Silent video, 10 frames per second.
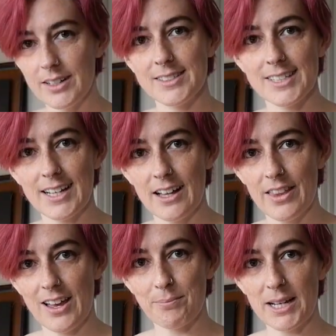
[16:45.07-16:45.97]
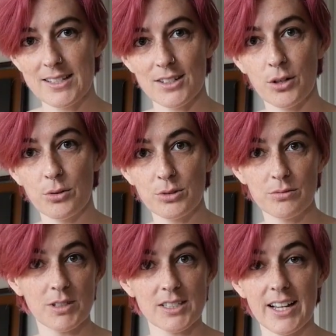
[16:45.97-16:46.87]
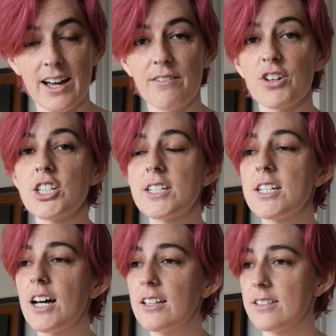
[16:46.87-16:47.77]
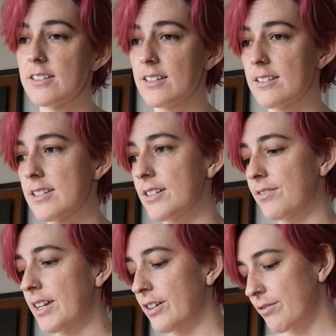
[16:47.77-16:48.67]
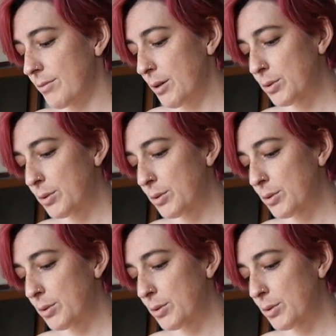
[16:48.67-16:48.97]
See how that makes it hold, because I have tons of that stuff that I got from the op